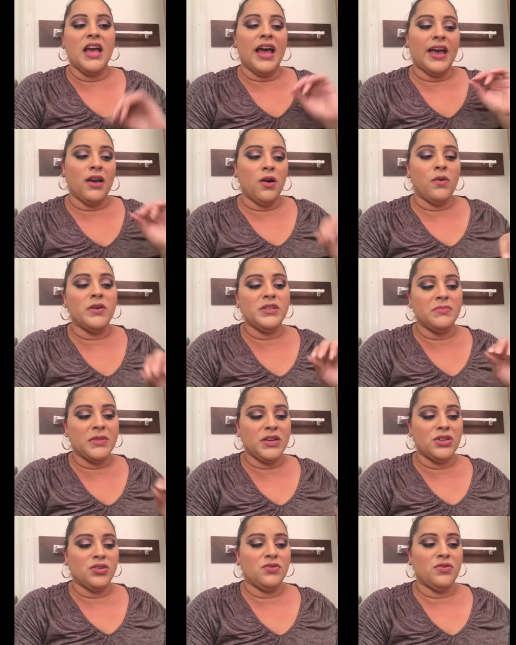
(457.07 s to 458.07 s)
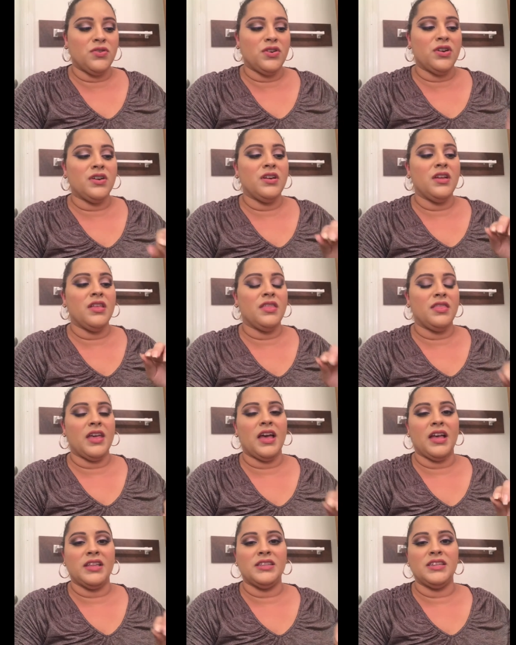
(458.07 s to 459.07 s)
I always make sure
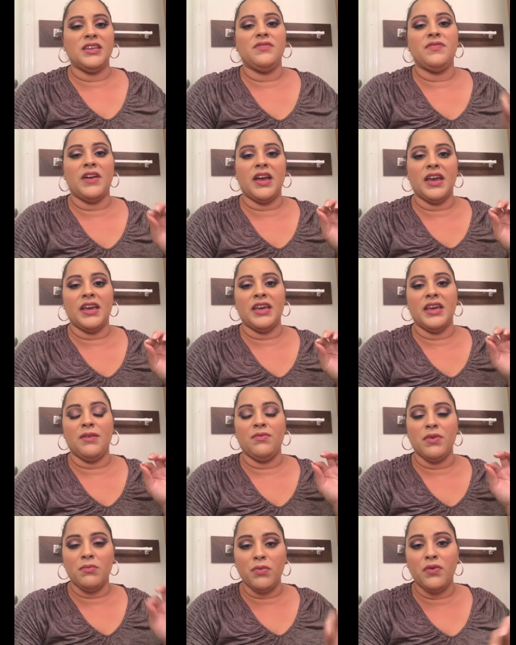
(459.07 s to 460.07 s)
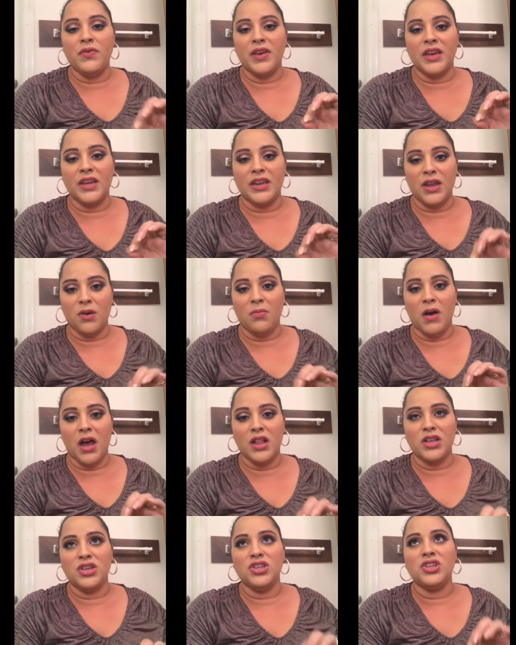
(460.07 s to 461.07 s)
that if I am removing nail
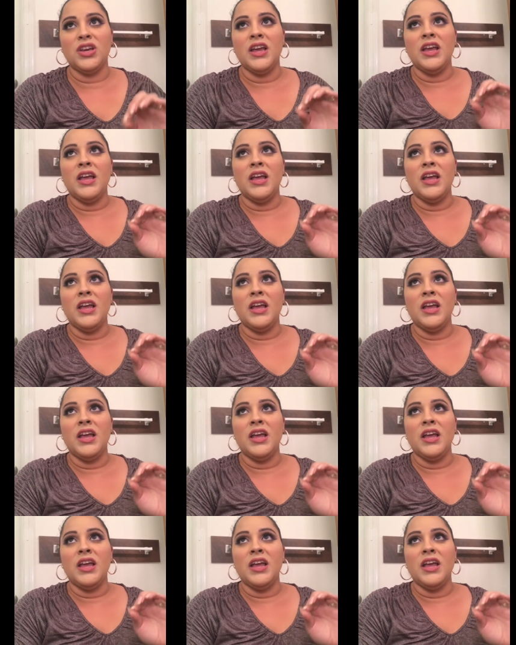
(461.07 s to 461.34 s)
polish,